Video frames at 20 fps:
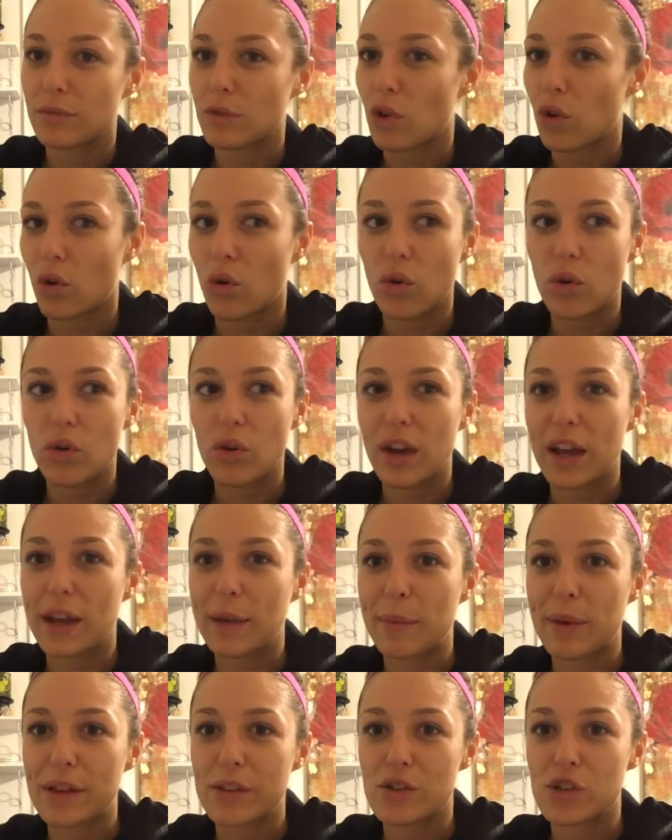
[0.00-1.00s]
The whole
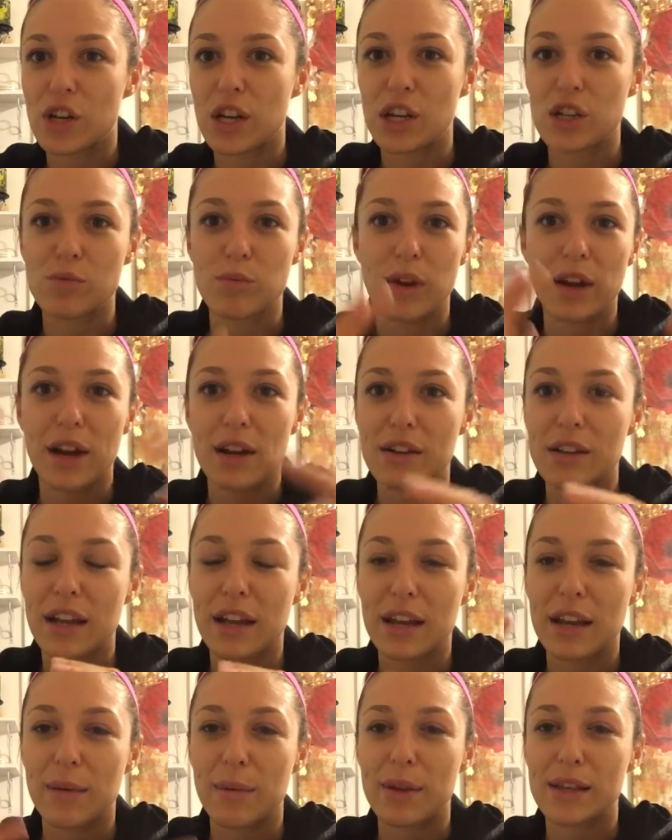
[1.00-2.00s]
game has changed, but our
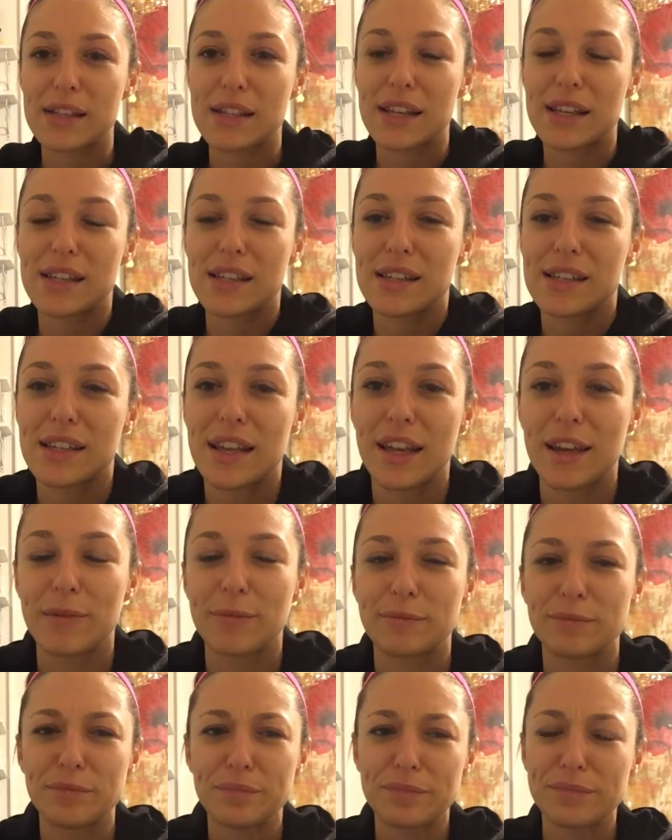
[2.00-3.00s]
dynamic stays the same.